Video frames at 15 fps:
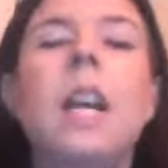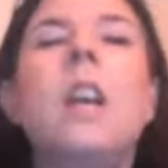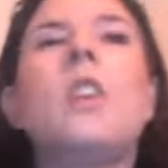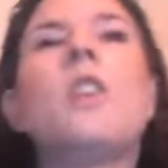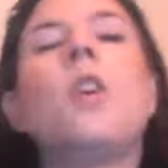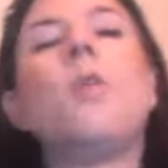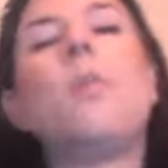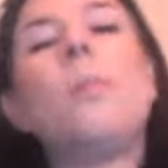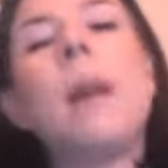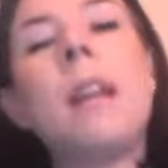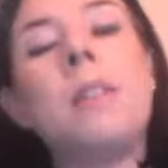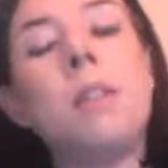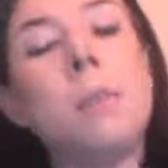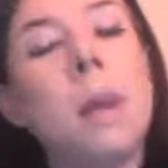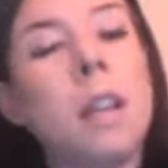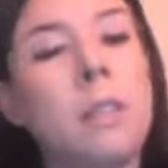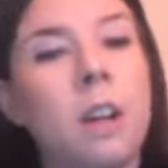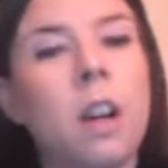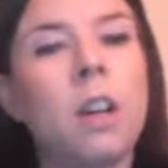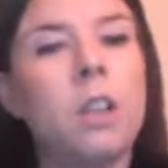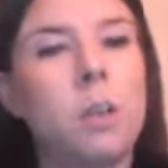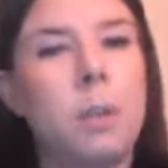So many of you might have
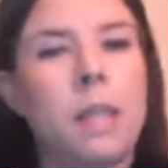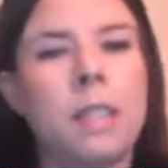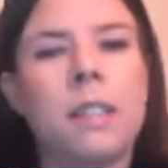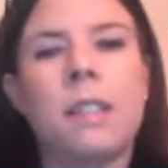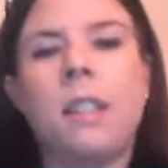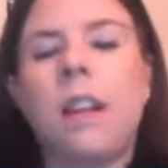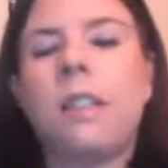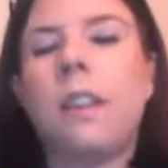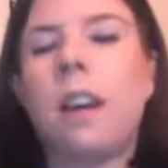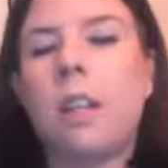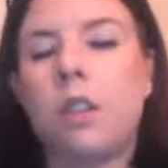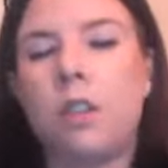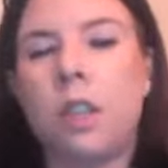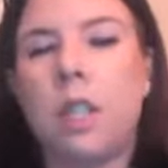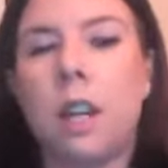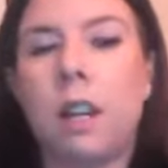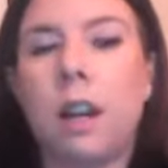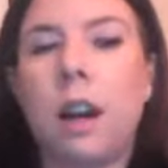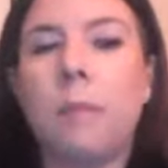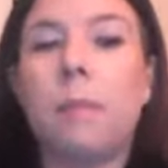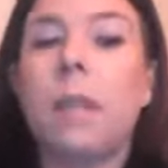heard of the business, not in the street.com.